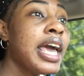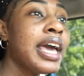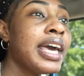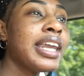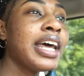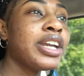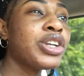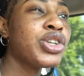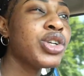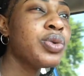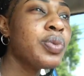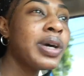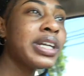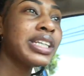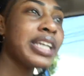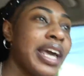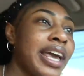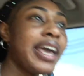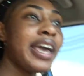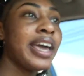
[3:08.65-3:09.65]
And I do
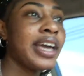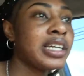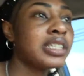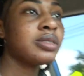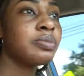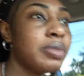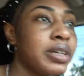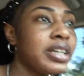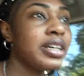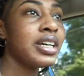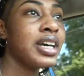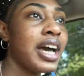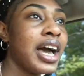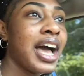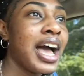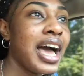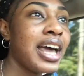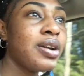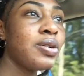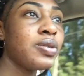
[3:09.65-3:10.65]
want the eggs, but
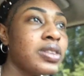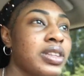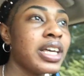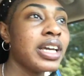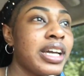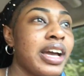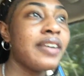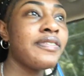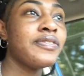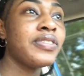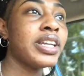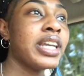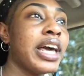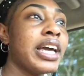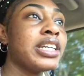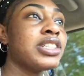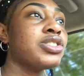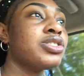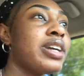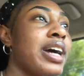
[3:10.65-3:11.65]
I don't think I feel
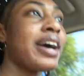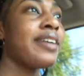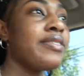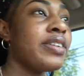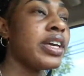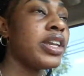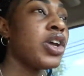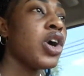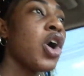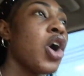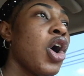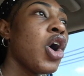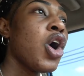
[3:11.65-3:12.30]
like driving